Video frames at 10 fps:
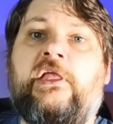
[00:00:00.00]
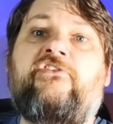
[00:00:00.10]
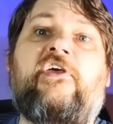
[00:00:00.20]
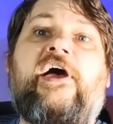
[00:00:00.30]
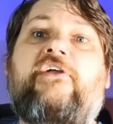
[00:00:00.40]

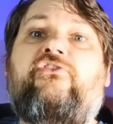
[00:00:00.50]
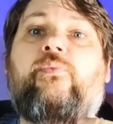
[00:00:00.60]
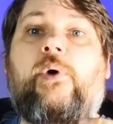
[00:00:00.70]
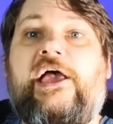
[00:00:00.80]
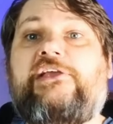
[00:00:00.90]
So that's
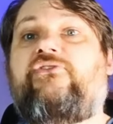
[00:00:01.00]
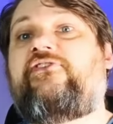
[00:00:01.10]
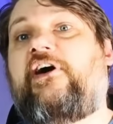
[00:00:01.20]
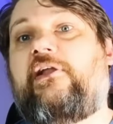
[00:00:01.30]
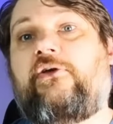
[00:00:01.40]
where you
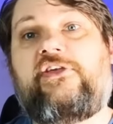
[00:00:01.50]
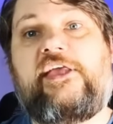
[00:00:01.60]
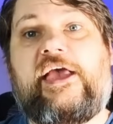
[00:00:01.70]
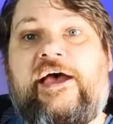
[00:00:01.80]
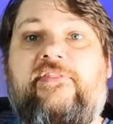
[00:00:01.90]
start
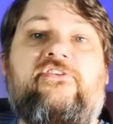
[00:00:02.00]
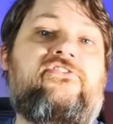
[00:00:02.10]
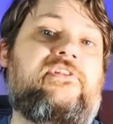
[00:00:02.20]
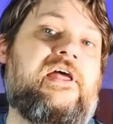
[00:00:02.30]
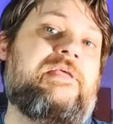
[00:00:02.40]
looking at the
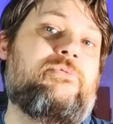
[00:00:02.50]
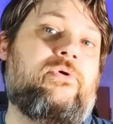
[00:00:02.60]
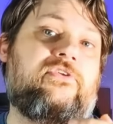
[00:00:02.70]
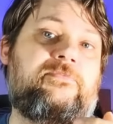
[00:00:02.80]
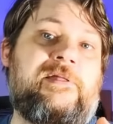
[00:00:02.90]
slightly
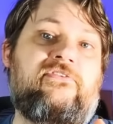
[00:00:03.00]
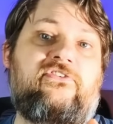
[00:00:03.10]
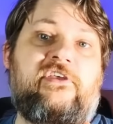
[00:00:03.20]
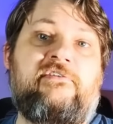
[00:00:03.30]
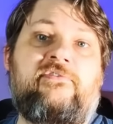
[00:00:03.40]
more
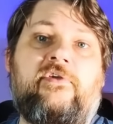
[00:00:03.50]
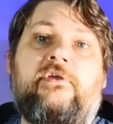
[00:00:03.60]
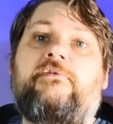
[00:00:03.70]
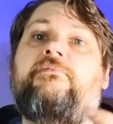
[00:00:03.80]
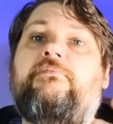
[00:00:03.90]
expensive.
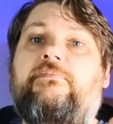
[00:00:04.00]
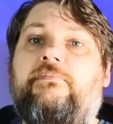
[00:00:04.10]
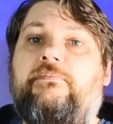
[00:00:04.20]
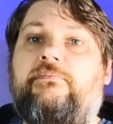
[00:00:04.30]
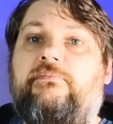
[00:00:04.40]

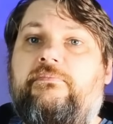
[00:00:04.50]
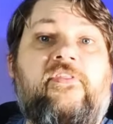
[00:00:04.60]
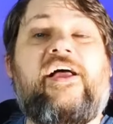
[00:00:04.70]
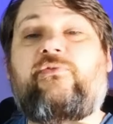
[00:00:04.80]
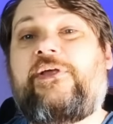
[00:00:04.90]
So
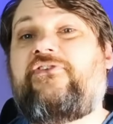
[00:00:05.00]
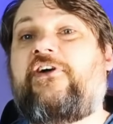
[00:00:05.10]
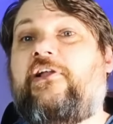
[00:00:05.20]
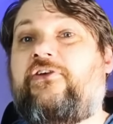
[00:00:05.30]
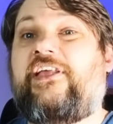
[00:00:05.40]
that's where you
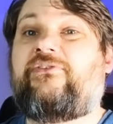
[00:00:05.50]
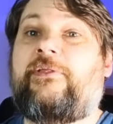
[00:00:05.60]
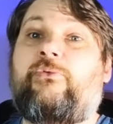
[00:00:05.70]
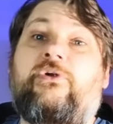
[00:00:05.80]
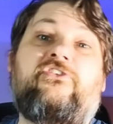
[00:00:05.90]
start looking at some
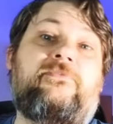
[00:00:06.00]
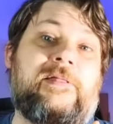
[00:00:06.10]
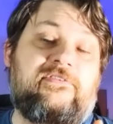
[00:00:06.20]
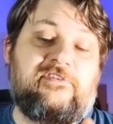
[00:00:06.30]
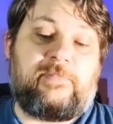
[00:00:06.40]
of the more
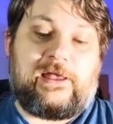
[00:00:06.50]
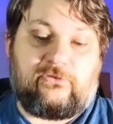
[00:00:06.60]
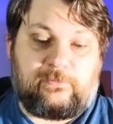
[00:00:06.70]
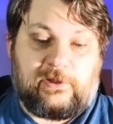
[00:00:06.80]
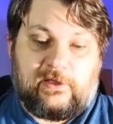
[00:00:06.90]
expensive power
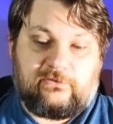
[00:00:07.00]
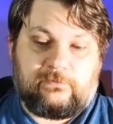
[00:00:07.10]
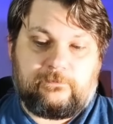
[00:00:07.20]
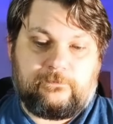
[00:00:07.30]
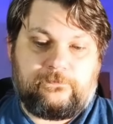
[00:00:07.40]
supplies.
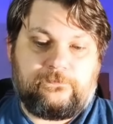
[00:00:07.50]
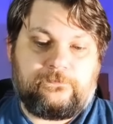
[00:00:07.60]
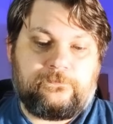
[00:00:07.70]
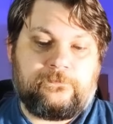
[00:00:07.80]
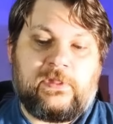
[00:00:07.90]

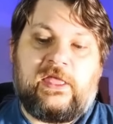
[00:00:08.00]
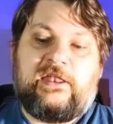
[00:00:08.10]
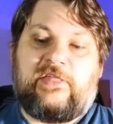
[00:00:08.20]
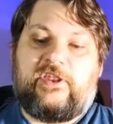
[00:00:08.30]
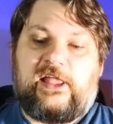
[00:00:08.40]

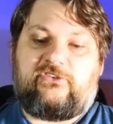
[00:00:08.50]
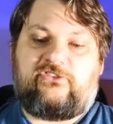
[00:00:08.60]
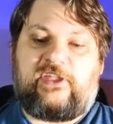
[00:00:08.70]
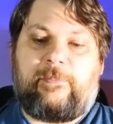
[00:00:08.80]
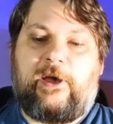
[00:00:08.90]
Now, the next
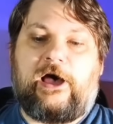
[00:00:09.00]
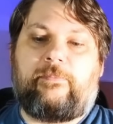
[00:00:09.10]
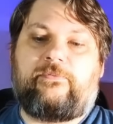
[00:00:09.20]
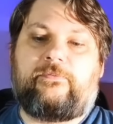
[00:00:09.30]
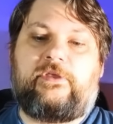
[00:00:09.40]
step up
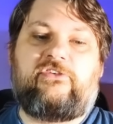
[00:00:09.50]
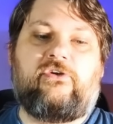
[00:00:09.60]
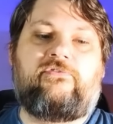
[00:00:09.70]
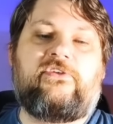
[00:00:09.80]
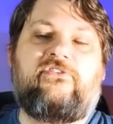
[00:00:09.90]
is
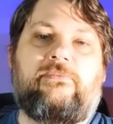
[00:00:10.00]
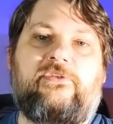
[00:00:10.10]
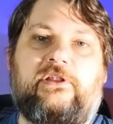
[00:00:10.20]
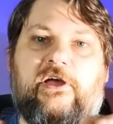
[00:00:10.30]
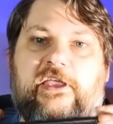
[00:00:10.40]
often
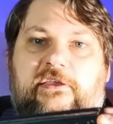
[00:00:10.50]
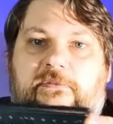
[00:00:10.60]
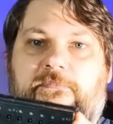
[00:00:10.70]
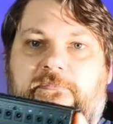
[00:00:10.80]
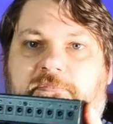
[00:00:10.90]
something like
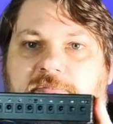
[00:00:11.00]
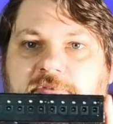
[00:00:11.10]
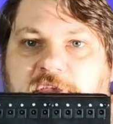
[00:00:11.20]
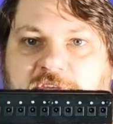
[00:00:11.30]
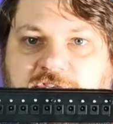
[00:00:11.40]

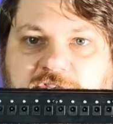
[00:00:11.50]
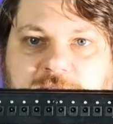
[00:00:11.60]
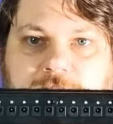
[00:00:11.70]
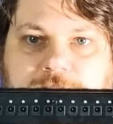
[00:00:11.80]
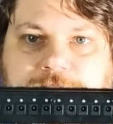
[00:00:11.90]
this.
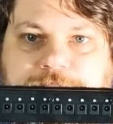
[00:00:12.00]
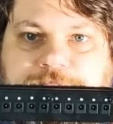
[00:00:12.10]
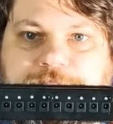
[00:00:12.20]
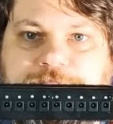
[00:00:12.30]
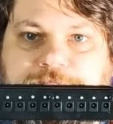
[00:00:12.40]

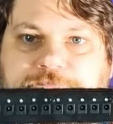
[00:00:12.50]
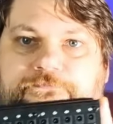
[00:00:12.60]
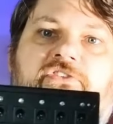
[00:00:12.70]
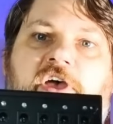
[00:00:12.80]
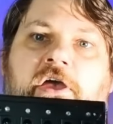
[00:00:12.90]

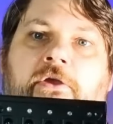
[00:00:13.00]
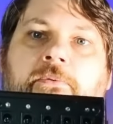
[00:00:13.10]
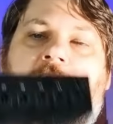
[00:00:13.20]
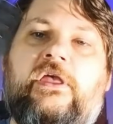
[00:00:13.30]
So